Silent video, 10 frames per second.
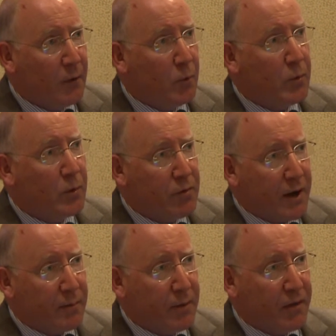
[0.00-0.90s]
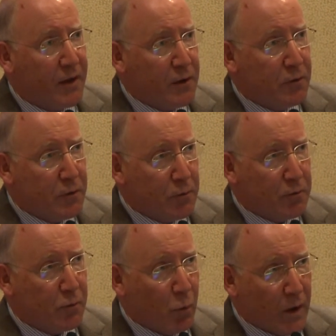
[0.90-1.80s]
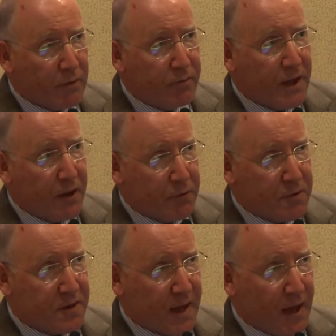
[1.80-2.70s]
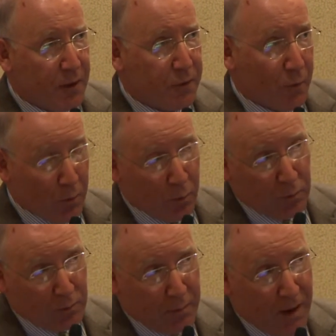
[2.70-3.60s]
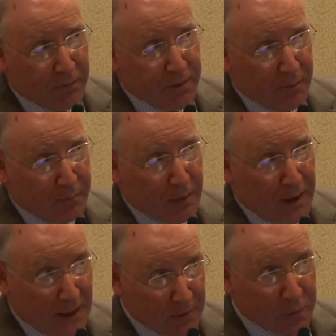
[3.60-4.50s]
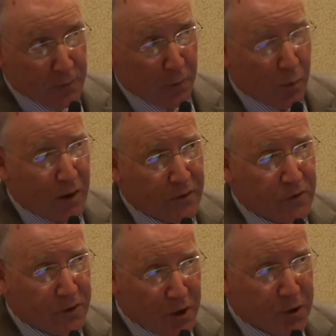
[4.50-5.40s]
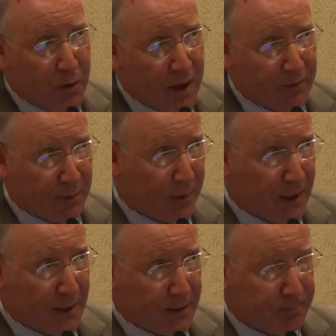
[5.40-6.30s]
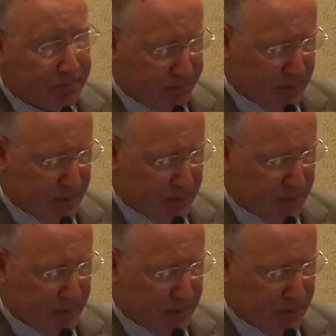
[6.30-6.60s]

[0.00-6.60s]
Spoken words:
we would recommend that you use one of the other scales or have them answer the question, are you having pain?